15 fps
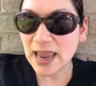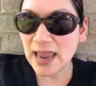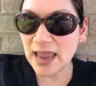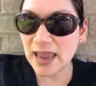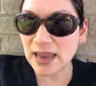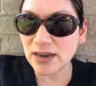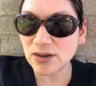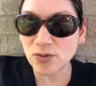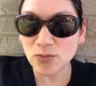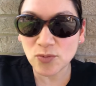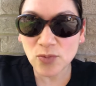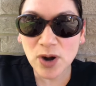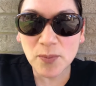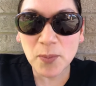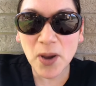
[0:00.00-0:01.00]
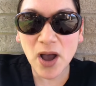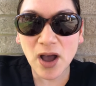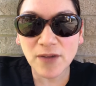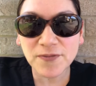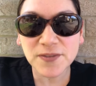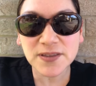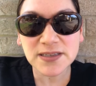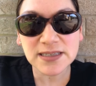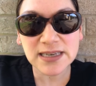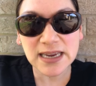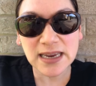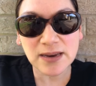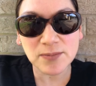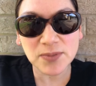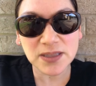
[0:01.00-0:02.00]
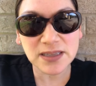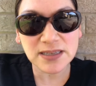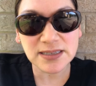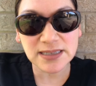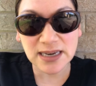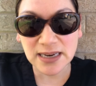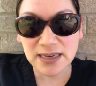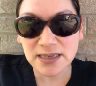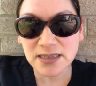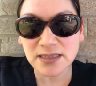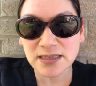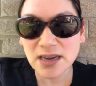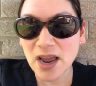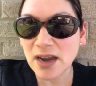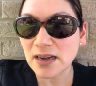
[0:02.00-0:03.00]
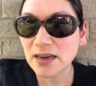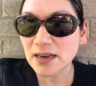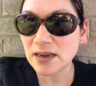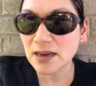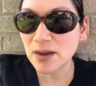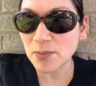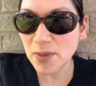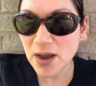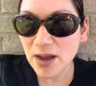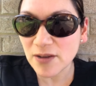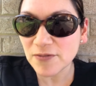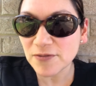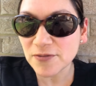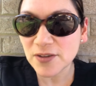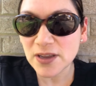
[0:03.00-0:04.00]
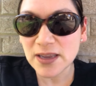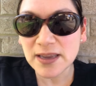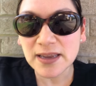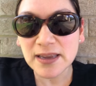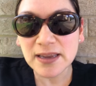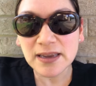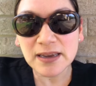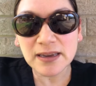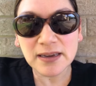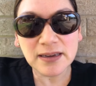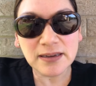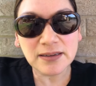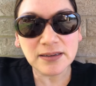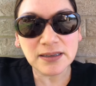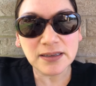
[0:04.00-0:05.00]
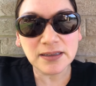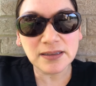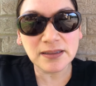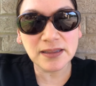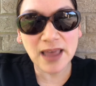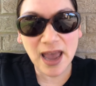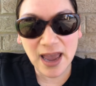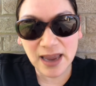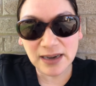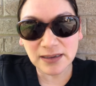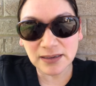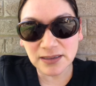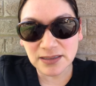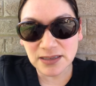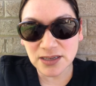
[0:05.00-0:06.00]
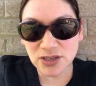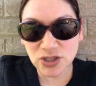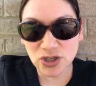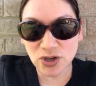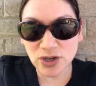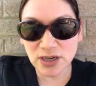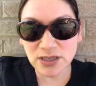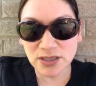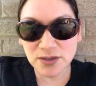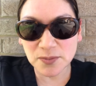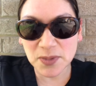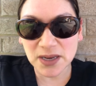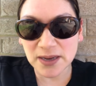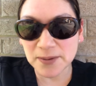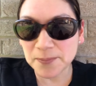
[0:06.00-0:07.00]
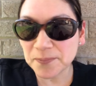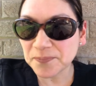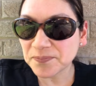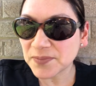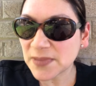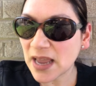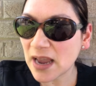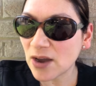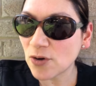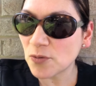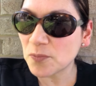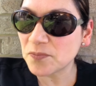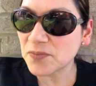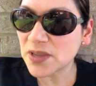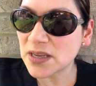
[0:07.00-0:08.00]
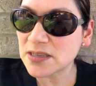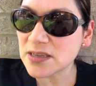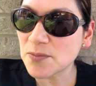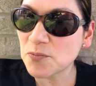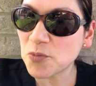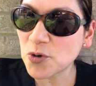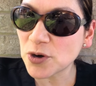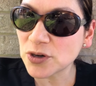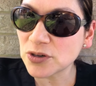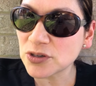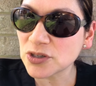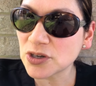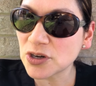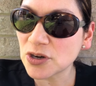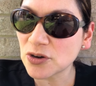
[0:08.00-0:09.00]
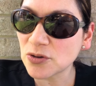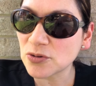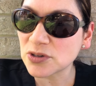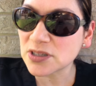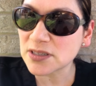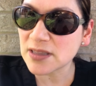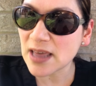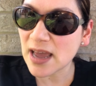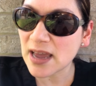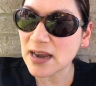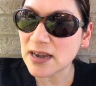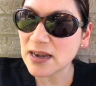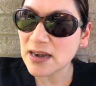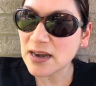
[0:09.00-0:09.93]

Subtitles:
and rub off the stain, but the stain does not come off, that is concerning to me. Now, it's important to note that